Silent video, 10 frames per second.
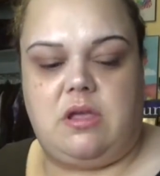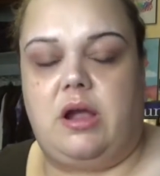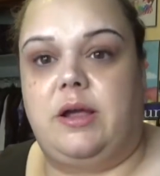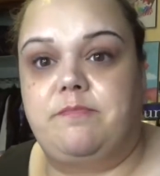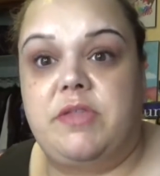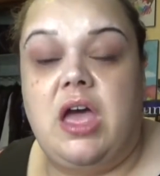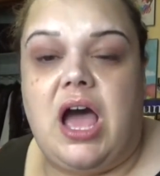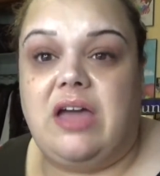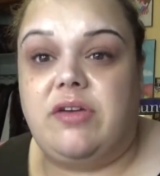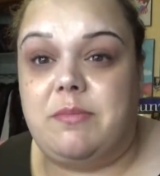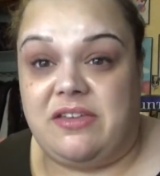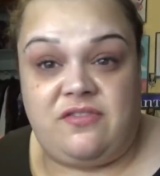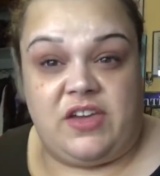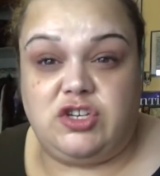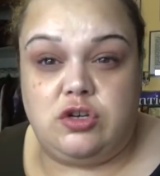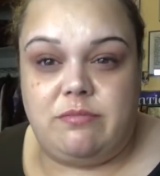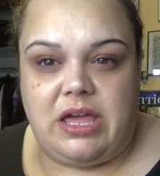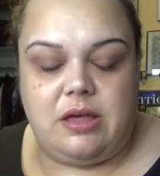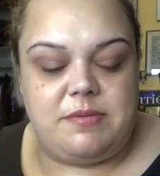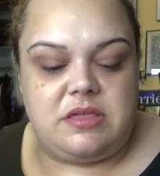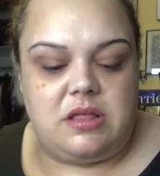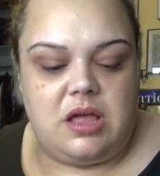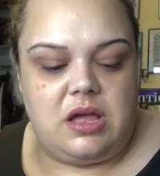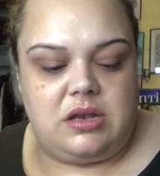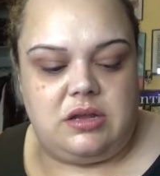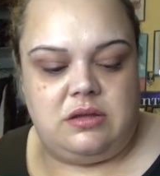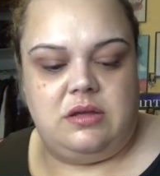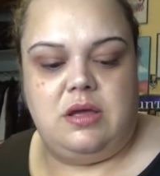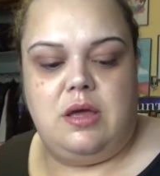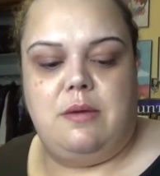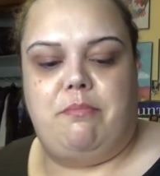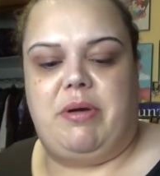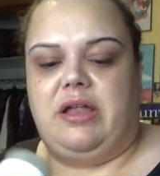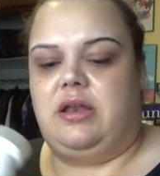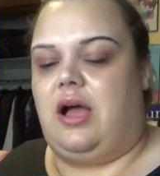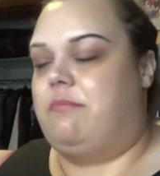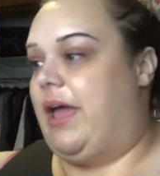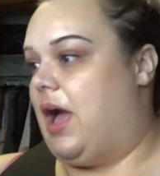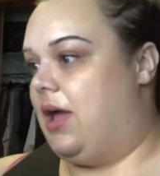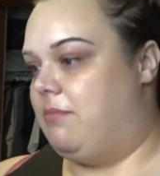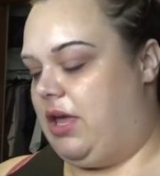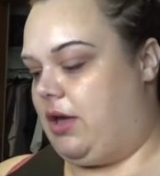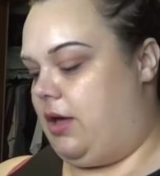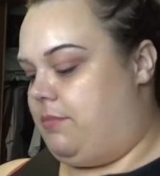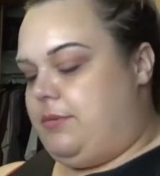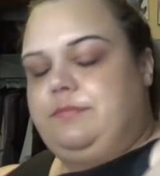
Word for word: Alright. I've got my facial makeup still on, but not my eye makeup.